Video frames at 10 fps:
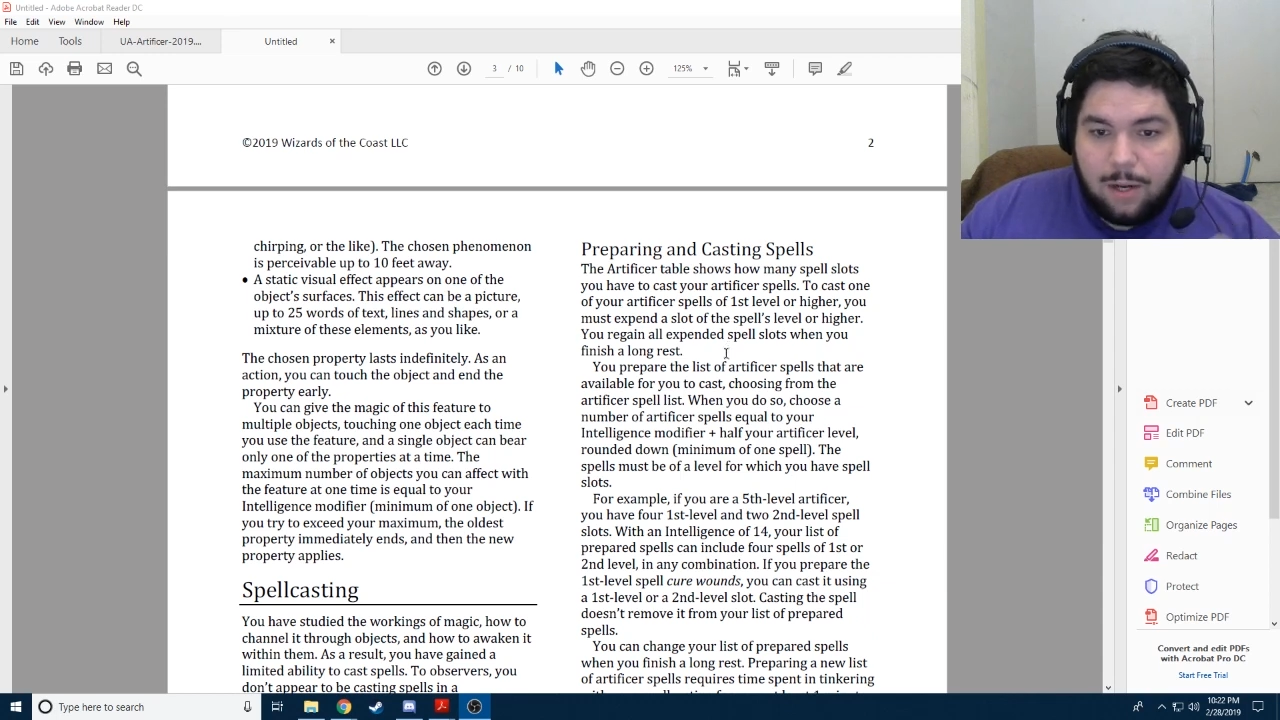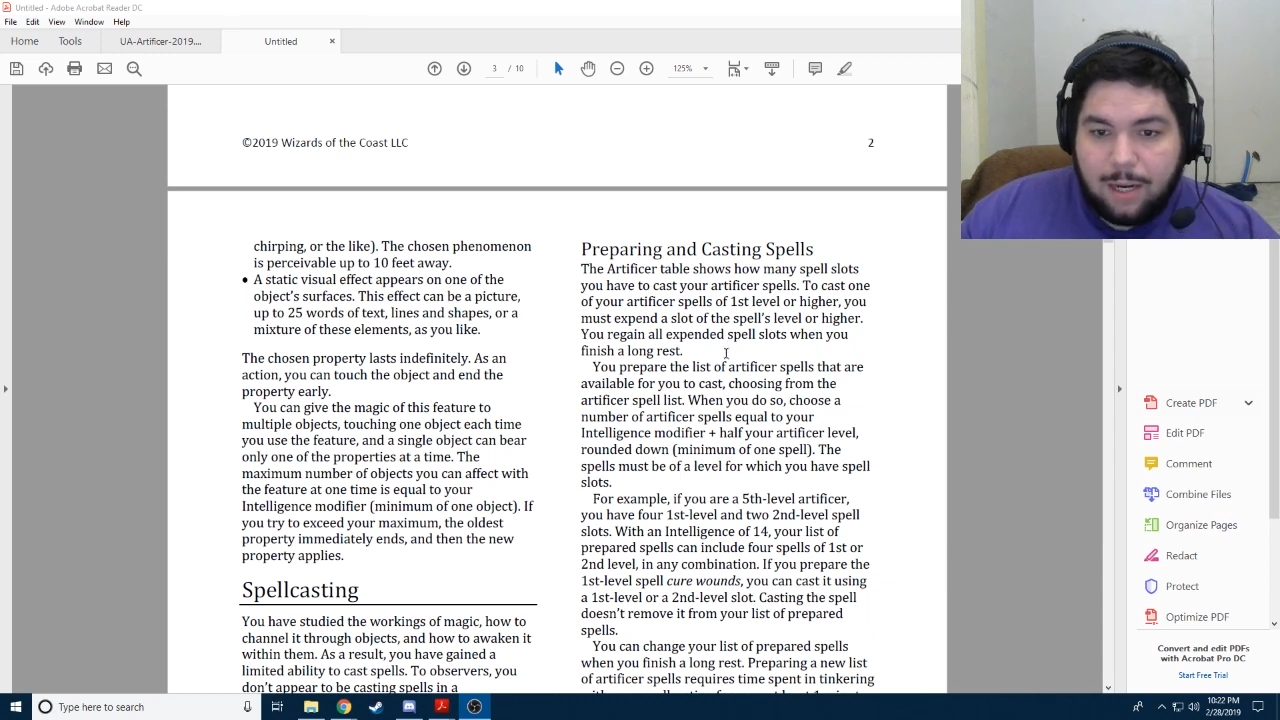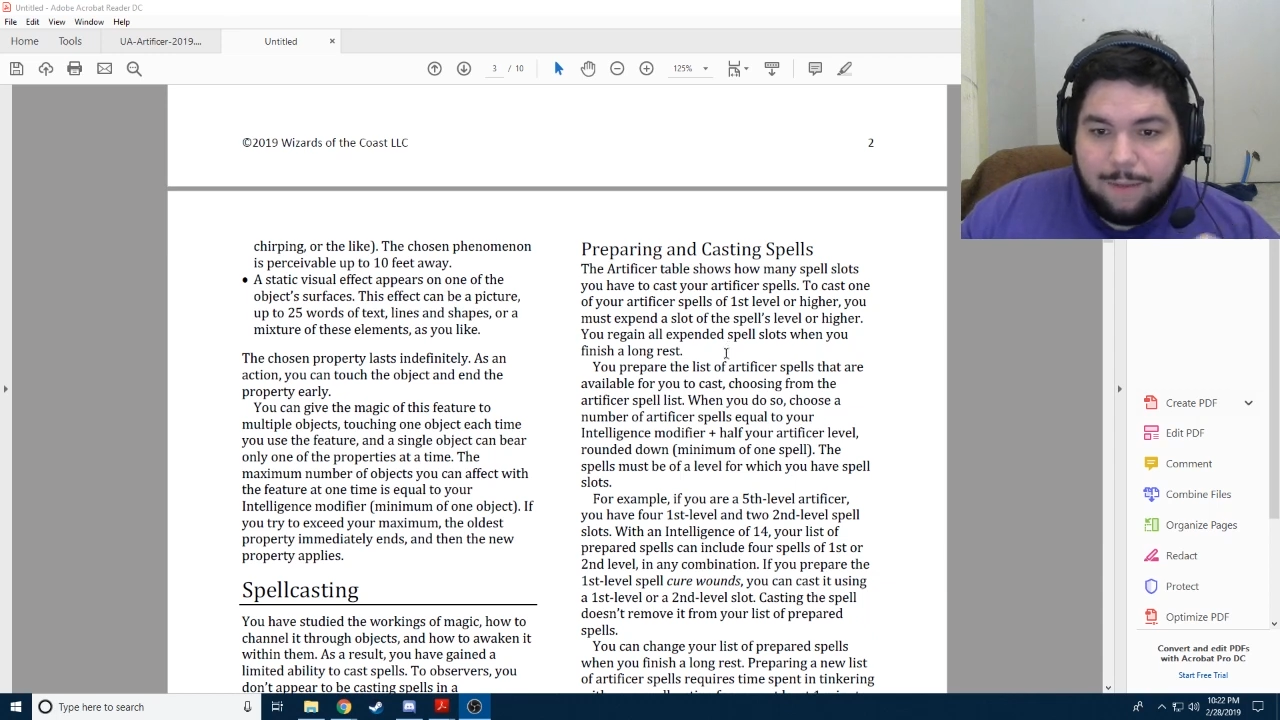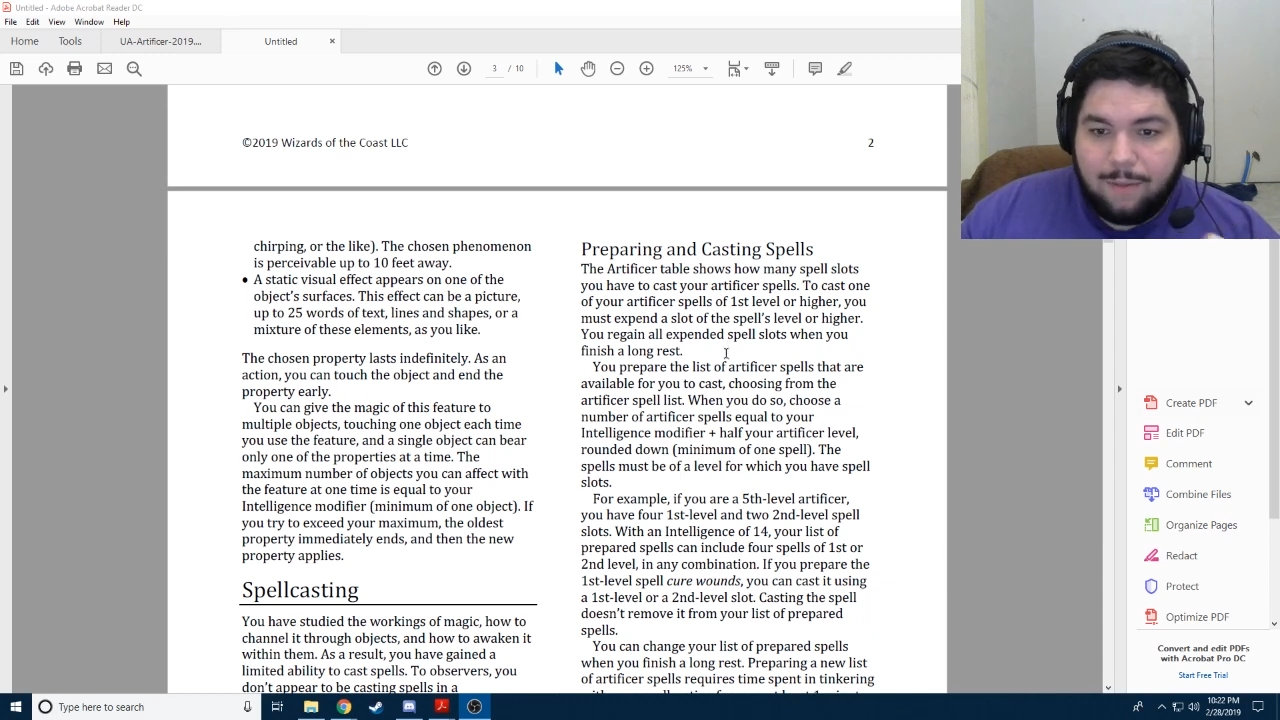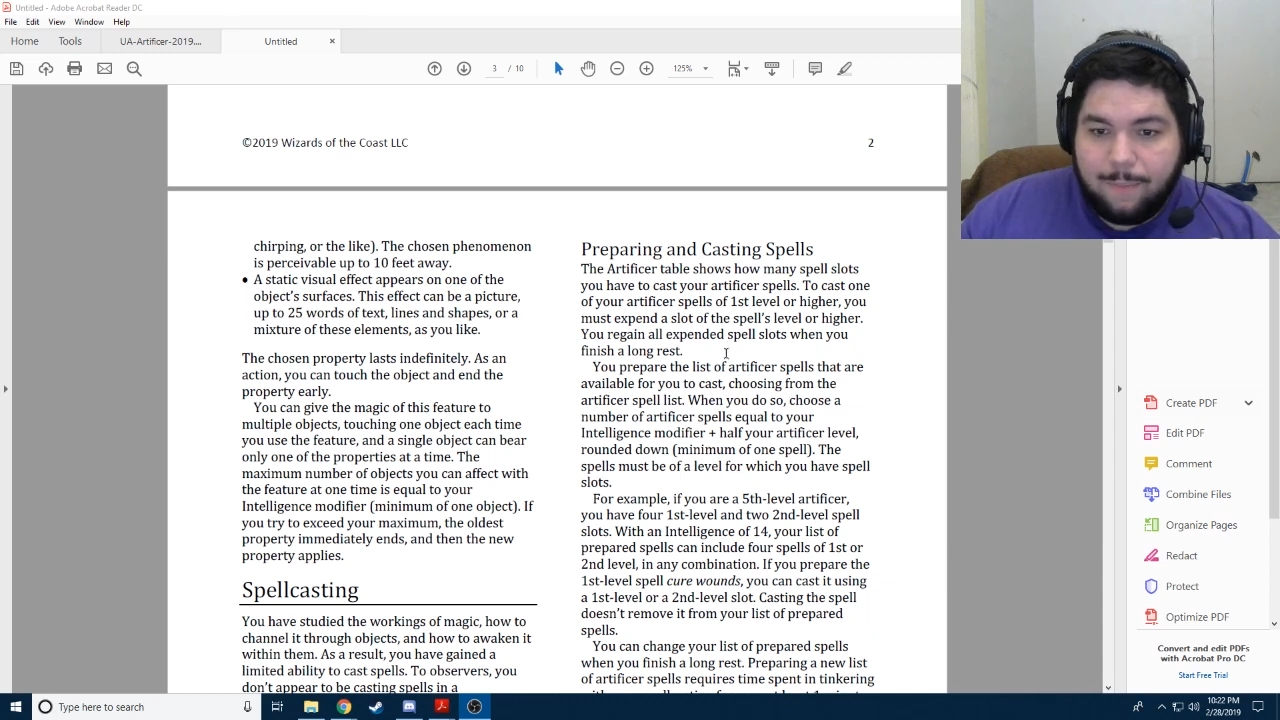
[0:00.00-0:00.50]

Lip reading: You can give the